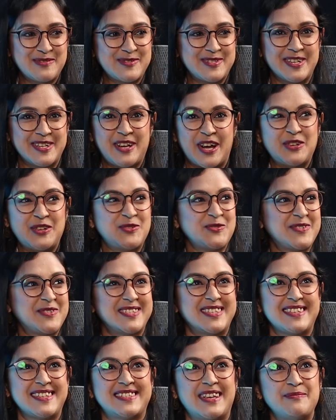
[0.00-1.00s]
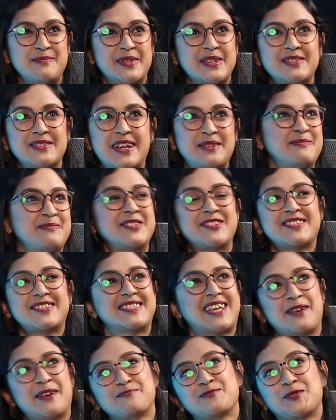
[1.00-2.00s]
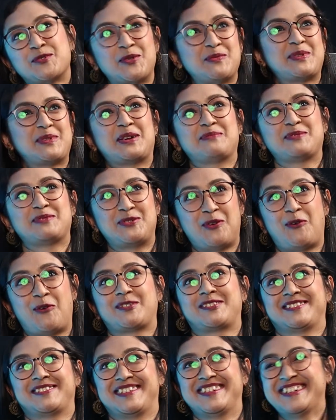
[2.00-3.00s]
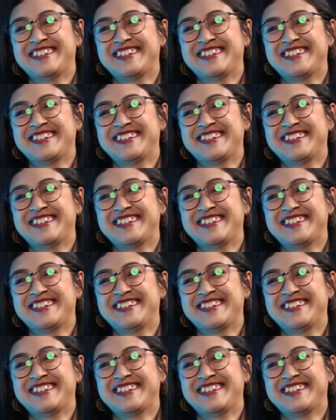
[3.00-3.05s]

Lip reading: I was like, I should say something. Let me just say I'm going to become a doctor.